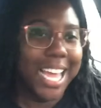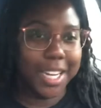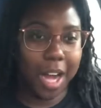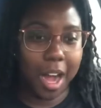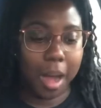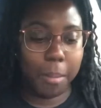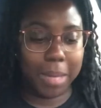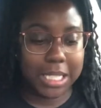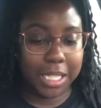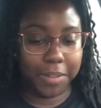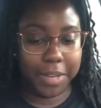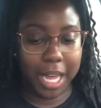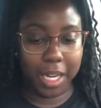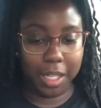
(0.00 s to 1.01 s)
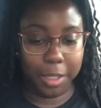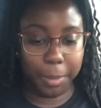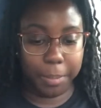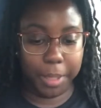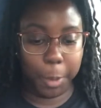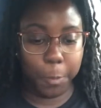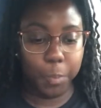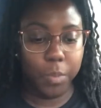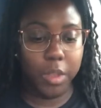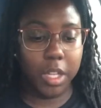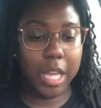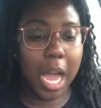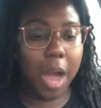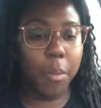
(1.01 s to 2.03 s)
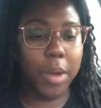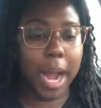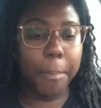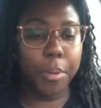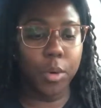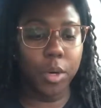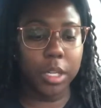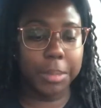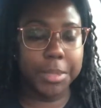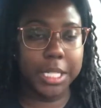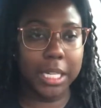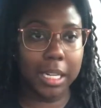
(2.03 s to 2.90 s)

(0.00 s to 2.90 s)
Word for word: calm myself down a little bit. Y'all, when I pulled up to the